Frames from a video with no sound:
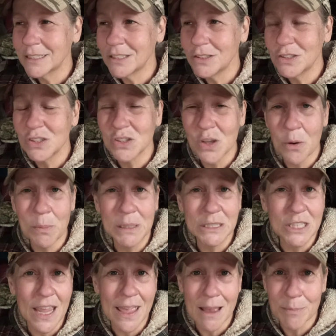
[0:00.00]
She's so
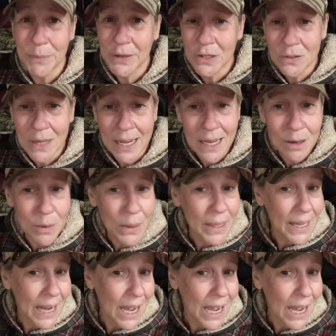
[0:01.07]
much happier now.